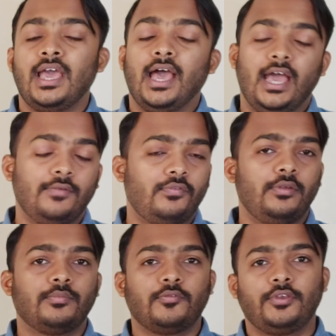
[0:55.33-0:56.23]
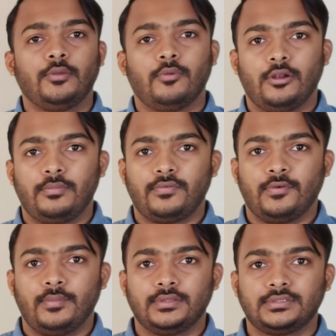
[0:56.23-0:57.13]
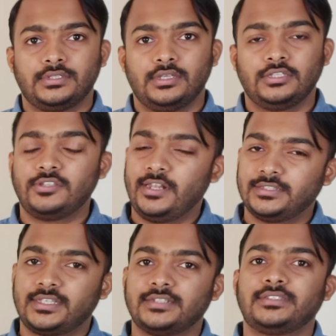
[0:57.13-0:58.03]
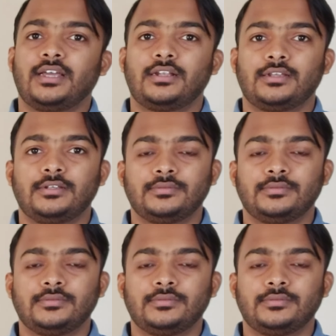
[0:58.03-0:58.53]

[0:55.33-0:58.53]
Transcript: and for improving your model performance. So let's get started.